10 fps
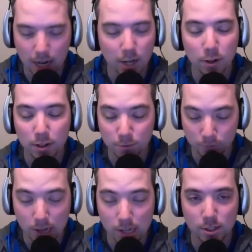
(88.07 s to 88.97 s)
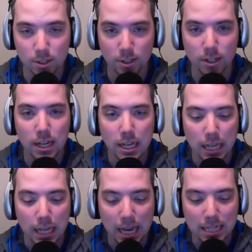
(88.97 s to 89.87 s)
Arian Foster,
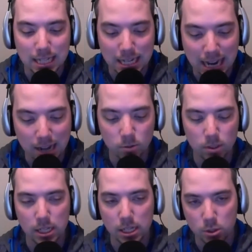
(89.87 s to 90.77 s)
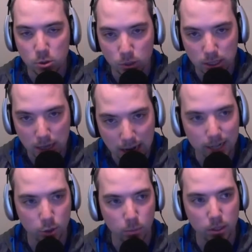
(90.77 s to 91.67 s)
has announced his
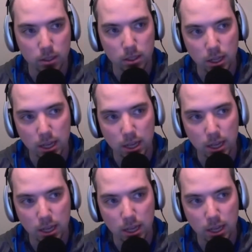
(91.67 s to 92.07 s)
retirement.